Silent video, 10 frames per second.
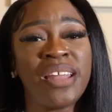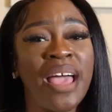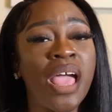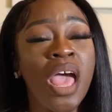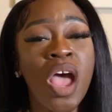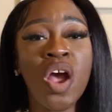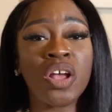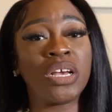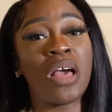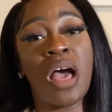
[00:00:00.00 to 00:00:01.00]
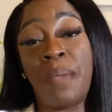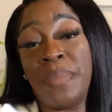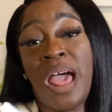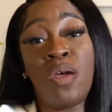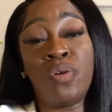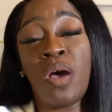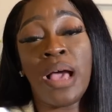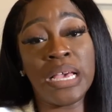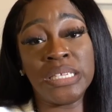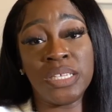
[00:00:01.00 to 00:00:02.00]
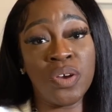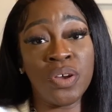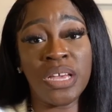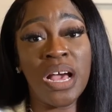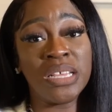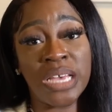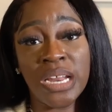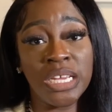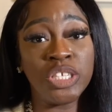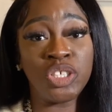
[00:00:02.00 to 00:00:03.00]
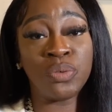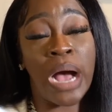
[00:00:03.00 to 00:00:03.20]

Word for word: Like, I don't know. I guess her and Yanz got an issue.